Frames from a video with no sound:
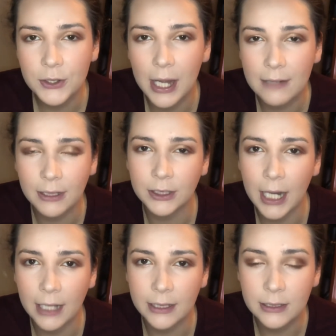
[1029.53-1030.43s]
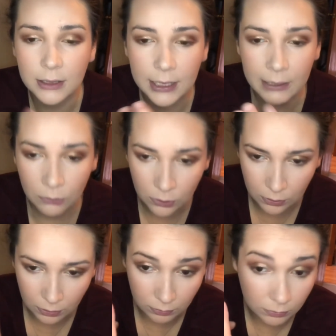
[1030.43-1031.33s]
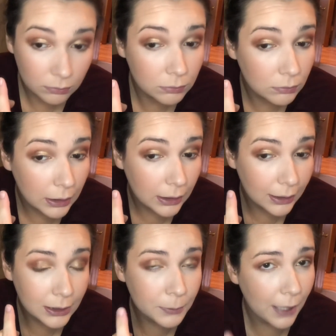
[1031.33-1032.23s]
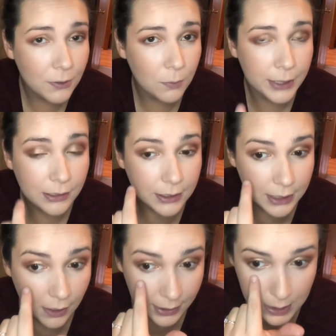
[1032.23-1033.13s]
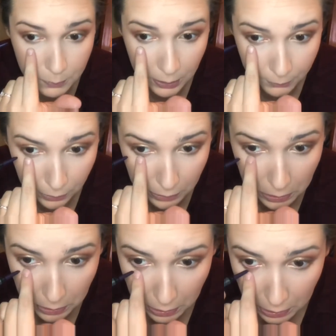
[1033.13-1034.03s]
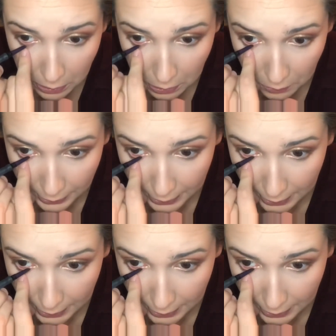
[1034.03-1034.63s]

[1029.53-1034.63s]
you have on your eyelid. It will, you probably won't be able to tell that it's purple right